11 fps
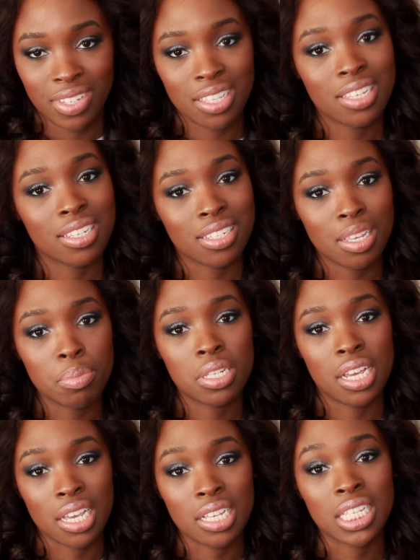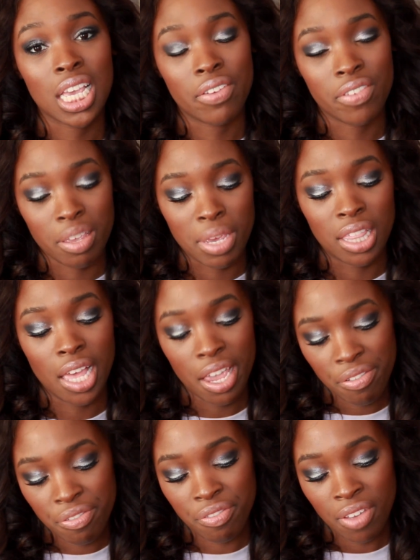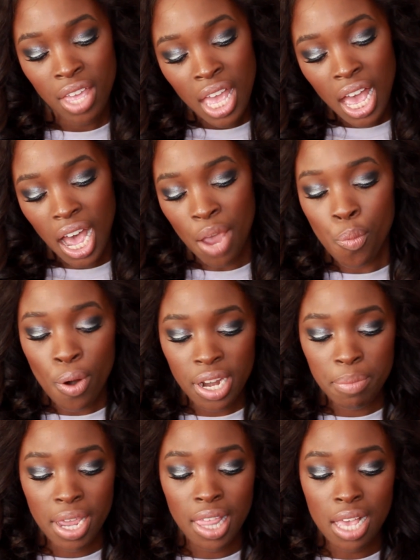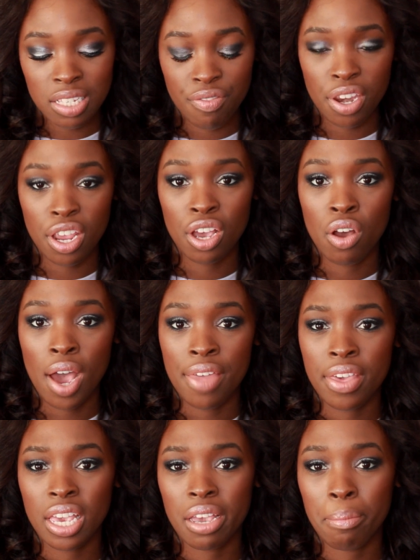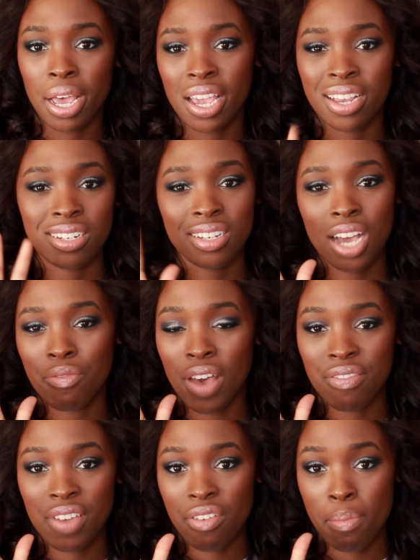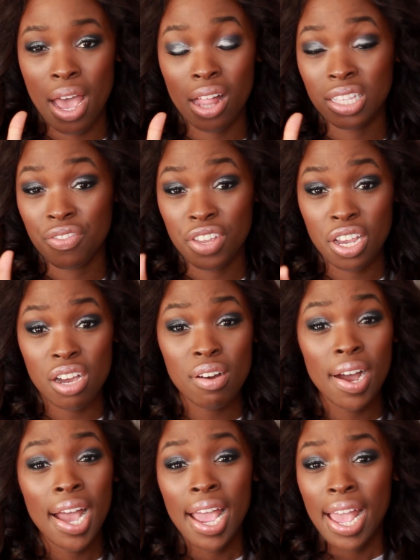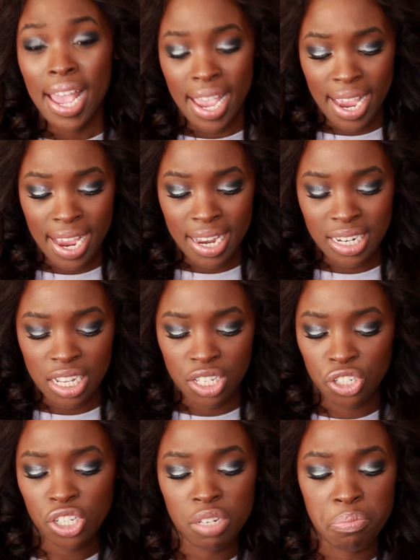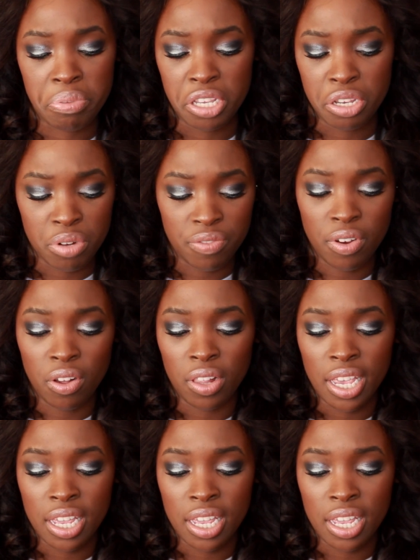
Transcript: This lipstick is giving me life. I wore it in my last video, I think in my top five favorite palettes video, and it's just beautiful.